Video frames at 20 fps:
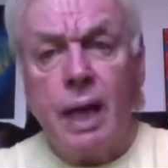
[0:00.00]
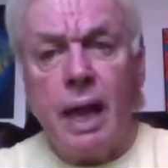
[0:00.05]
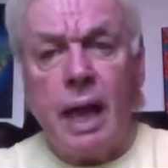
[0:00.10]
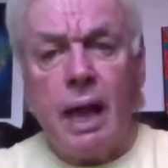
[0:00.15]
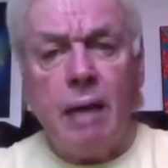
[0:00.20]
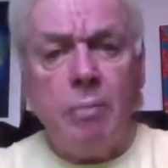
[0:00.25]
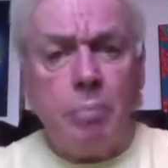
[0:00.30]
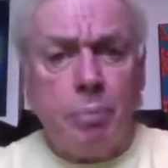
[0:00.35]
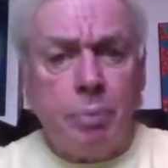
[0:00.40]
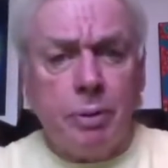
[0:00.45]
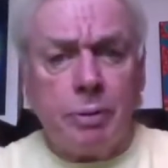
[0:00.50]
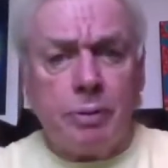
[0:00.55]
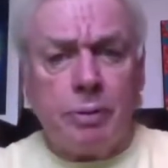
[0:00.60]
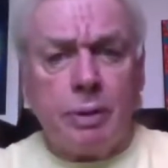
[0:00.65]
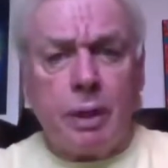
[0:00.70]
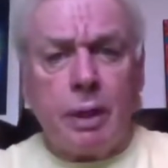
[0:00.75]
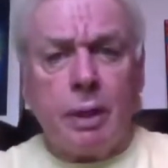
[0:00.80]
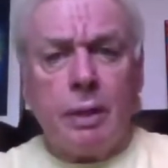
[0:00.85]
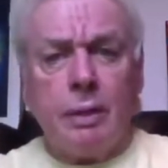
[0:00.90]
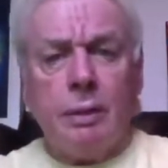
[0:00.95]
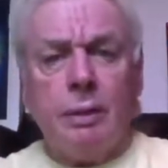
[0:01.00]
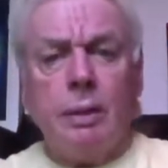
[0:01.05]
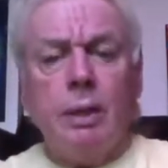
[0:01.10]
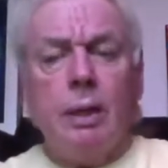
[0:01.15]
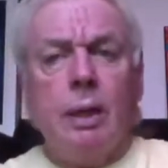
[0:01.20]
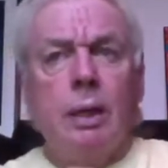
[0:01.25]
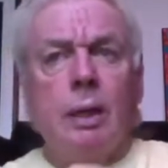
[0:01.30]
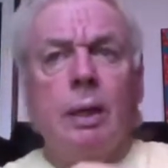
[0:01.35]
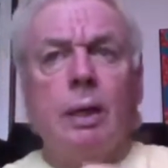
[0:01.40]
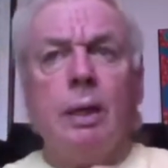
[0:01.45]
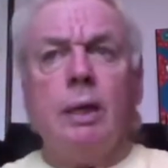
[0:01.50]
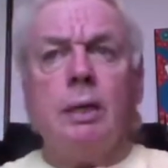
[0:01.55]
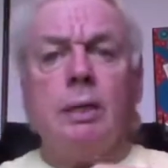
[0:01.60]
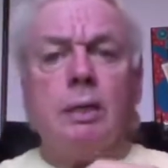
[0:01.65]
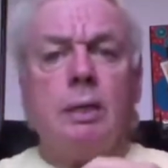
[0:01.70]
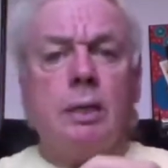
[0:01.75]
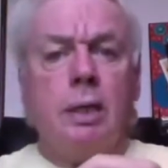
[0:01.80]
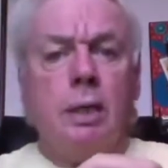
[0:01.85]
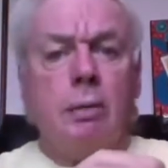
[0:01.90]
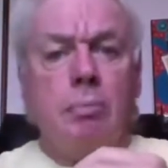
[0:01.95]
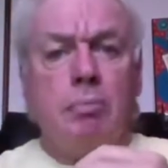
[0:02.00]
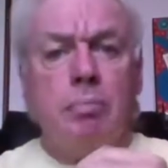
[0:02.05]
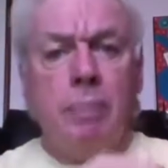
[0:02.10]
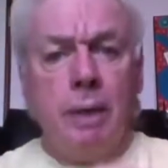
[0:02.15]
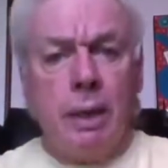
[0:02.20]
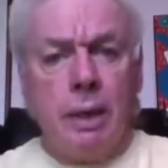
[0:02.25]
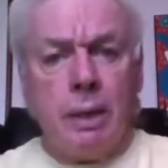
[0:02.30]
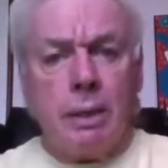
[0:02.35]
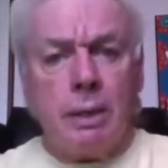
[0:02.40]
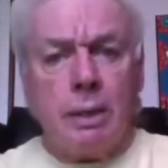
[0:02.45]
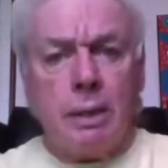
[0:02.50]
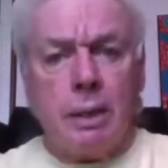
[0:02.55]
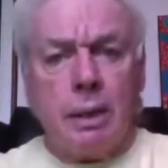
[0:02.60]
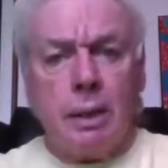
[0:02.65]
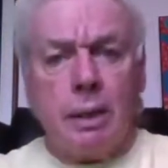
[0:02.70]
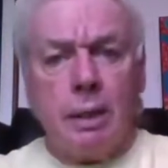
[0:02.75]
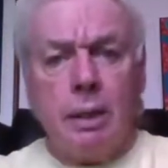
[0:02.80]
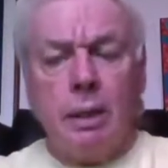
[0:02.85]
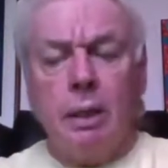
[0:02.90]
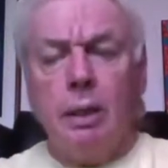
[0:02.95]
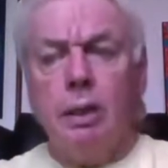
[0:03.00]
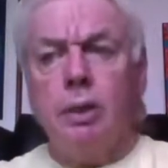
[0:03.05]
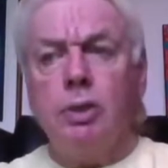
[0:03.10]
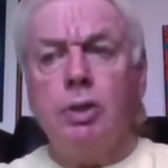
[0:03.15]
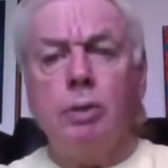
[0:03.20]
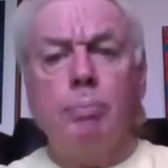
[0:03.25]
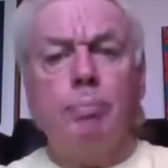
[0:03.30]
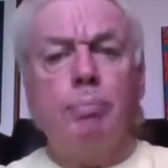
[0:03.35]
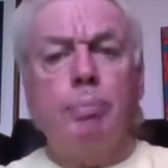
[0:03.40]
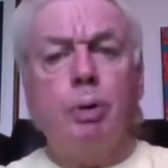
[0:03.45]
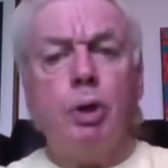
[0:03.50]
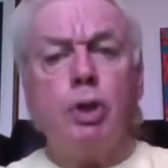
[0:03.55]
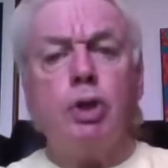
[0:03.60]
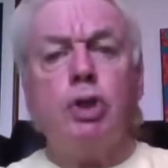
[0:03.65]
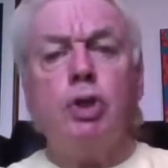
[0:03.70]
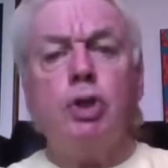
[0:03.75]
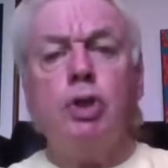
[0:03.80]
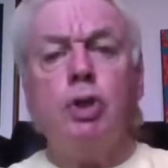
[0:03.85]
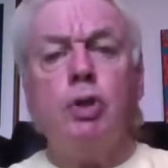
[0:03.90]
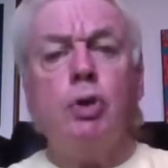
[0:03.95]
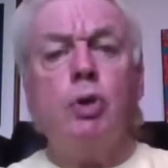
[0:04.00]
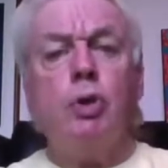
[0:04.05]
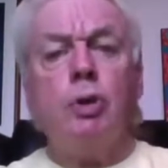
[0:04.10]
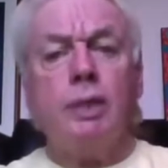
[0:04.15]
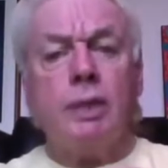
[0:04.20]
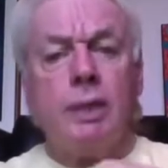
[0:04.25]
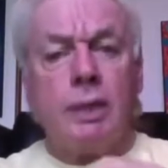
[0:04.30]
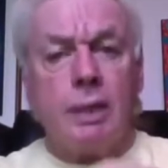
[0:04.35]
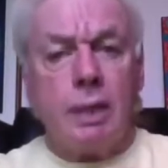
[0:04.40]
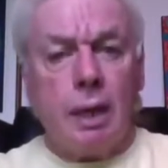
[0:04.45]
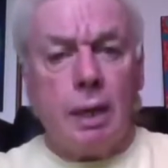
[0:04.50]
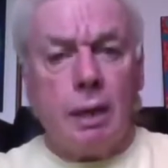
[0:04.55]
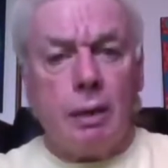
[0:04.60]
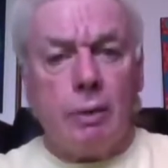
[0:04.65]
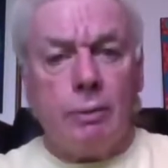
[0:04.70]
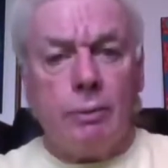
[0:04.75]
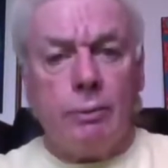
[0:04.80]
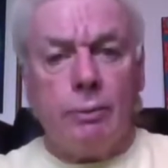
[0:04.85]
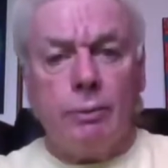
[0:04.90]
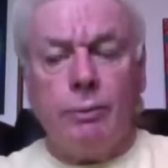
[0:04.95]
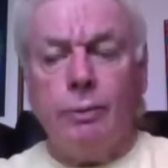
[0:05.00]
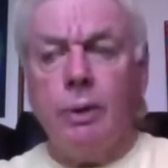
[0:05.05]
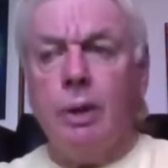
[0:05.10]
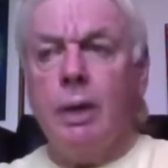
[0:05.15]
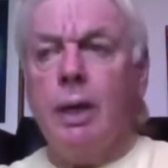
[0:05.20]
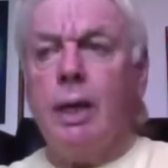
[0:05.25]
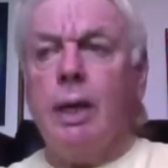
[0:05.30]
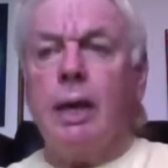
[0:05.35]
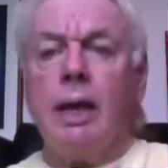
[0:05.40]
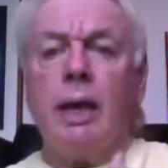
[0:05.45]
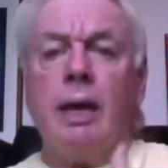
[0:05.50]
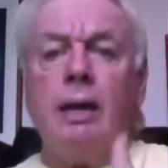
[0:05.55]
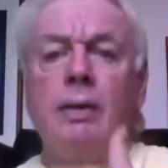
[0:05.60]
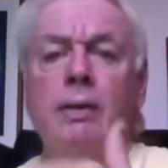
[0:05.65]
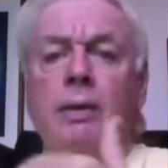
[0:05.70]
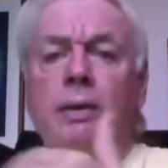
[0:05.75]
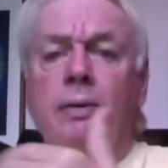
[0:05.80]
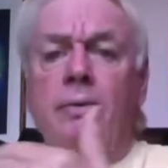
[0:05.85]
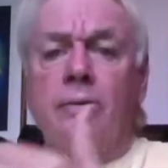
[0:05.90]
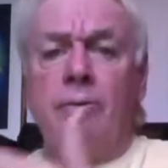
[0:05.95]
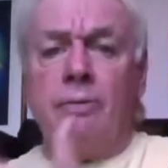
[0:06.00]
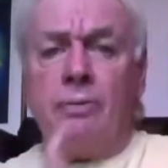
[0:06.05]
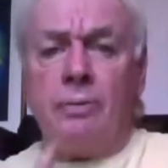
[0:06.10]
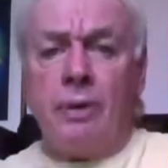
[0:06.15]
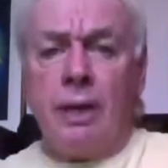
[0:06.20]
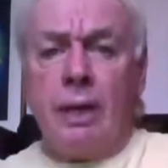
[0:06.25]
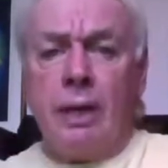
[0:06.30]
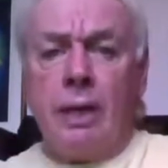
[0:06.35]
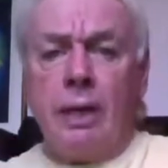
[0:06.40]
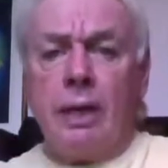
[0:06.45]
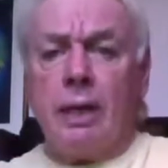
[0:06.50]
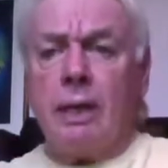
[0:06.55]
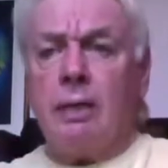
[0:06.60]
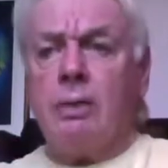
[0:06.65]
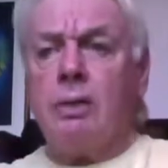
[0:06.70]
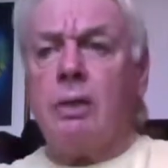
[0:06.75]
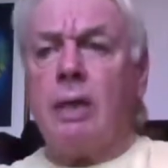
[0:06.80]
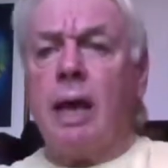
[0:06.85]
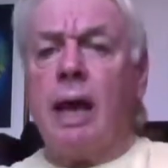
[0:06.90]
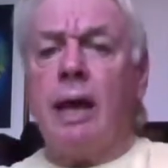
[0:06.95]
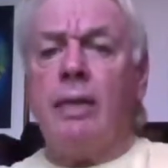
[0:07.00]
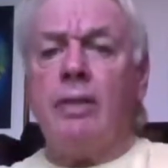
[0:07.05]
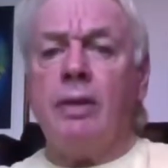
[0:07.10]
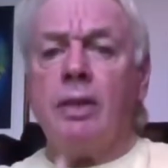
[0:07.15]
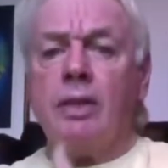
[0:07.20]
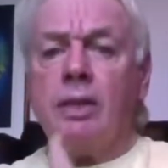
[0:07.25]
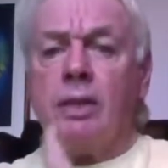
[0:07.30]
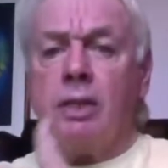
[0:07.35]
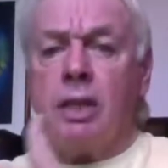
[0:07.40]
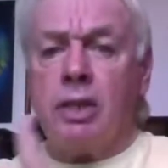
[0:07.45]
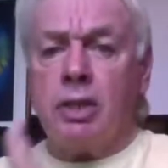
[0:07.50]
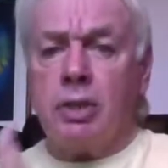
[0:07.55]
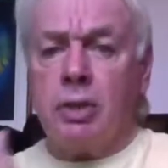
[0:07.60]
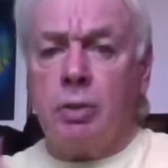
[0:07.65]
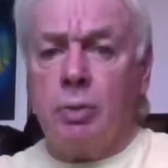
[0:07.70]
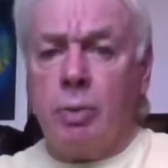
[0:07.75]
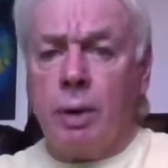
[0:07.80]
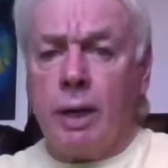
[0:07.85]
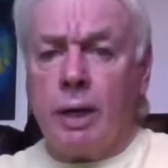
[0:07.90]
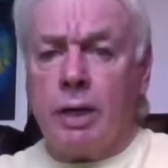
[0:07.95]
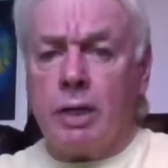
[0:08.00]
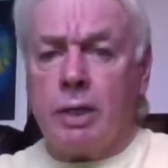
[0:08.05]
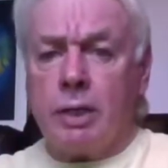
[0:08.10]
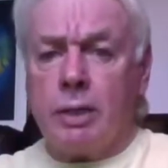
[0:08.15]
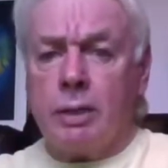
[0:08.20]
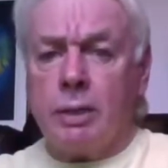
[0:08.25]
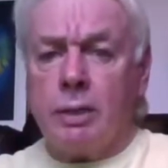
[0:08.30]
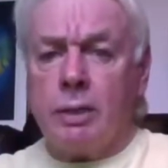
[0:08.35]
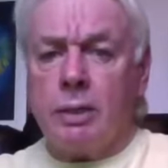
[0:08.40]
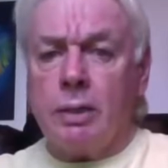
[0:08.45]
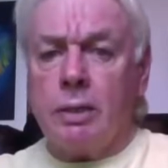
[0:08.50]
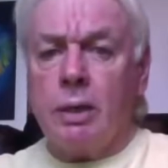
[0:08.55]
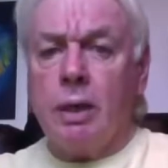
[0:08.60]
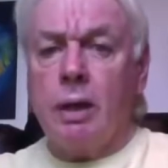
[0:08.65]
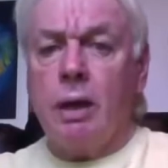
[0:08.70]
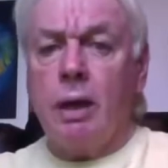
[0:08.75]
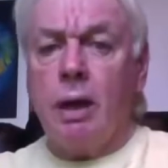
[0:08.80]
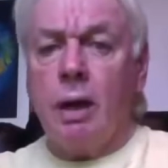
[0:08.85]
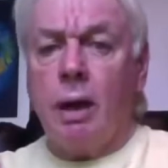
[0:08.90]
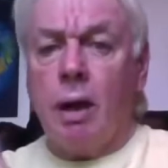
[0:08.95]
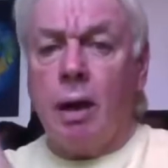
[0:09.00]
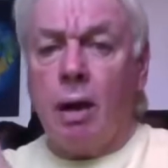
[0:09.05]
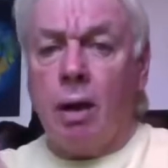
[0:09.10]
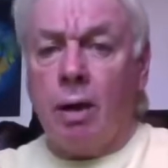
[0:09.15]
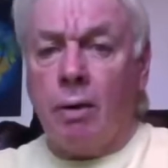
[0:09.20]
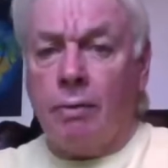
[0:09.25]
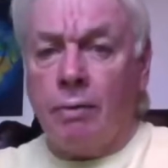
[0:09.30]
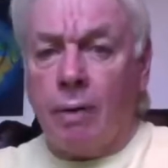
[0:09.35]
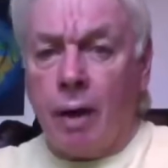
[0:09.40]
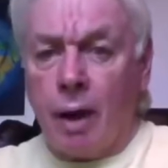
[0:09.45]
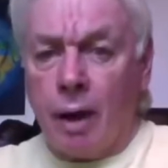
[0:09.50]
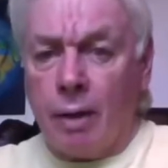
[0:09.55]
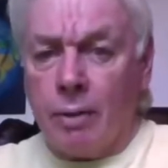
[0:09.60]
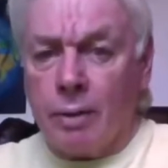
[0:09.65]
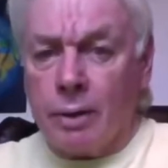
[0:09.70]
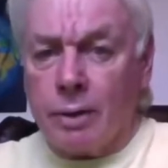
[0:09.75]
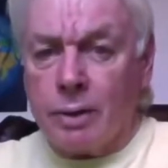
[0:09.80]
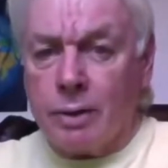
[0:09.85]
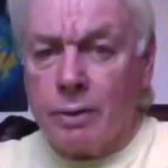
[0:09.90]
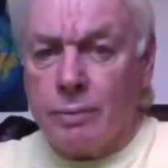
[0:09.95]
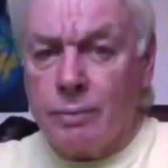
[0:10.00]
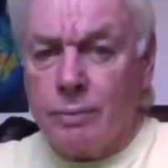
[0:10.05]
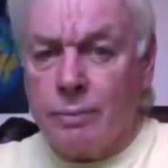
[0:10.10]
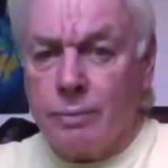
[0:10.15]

Empathy is the ability to put yourself in the feelings and the situations of others.